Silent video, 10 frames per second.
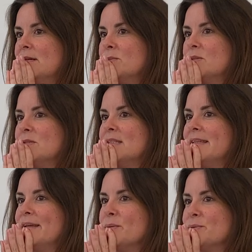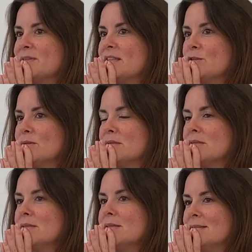multilingual skills
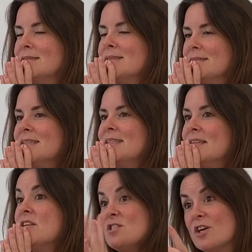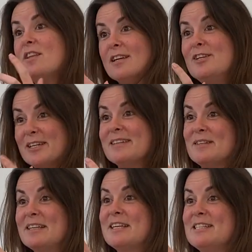so that you
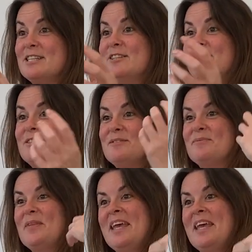can continue to